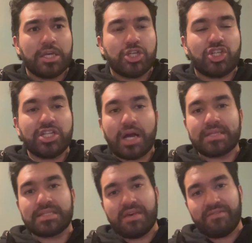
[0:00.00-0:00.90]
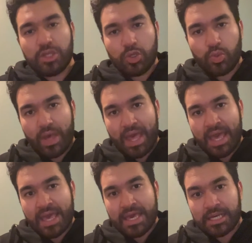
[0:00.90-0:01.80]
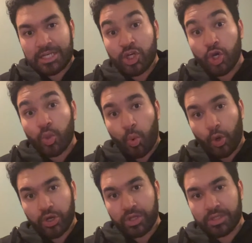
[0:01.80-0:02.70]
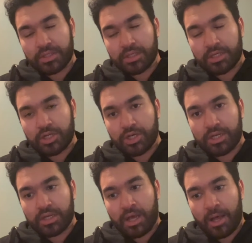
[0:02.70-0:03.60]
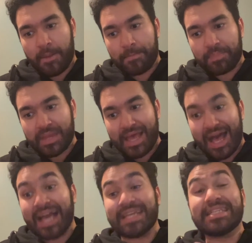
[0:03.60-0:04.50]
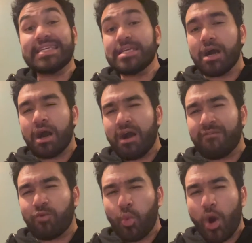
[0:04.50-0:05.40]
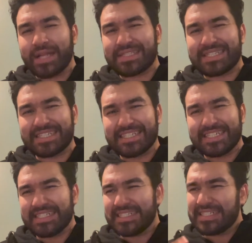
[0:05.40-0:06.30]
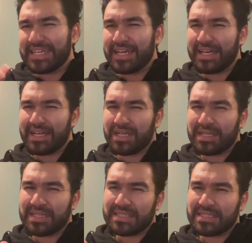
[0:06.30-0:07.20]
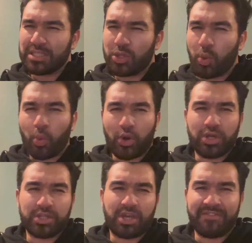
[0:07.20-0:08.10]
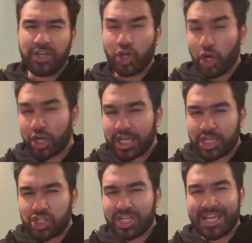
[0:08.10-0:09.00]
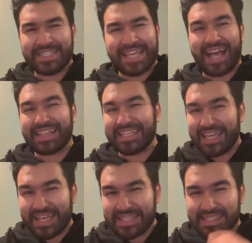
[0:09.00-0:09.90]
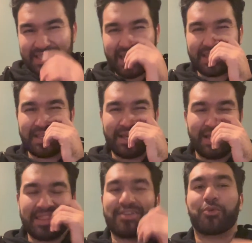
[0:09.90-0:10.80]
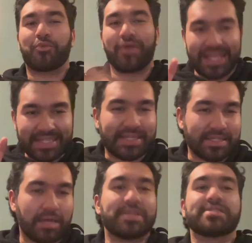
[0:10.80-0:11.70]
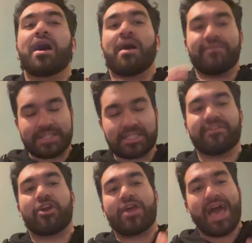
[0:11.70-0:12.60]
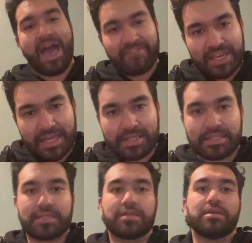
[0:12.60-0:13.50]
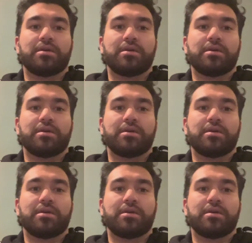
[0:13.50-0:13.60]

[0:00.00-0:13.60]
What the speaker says: She does give you a good world, good idea of what the world of the Gurkish exactly is, and their racism is obviously very evident